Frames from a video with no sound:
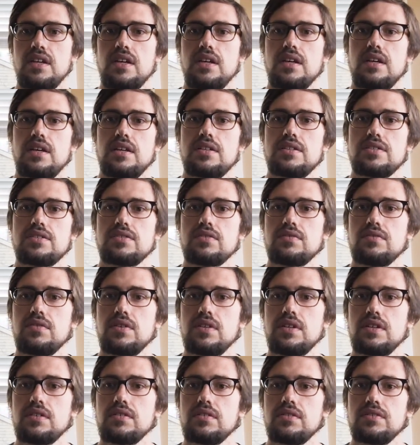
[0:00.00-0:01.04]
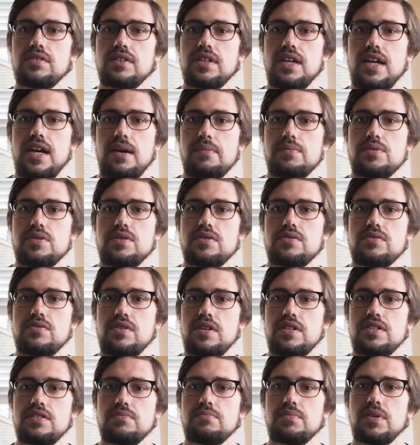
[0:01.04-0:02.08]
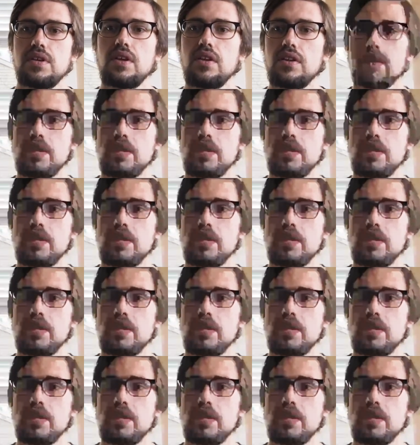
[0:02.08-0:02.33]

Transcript: it is critical to capture traceability